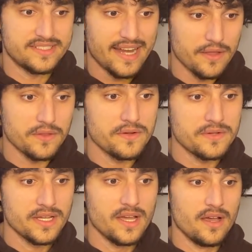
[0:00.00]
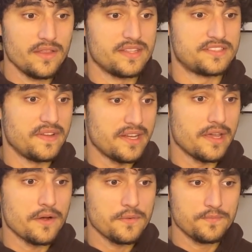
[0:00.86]
download this
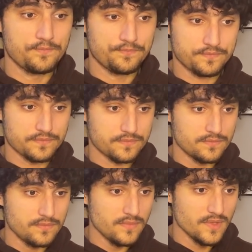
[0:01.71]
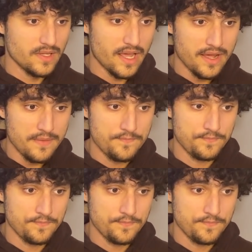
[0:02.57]
video. Okay.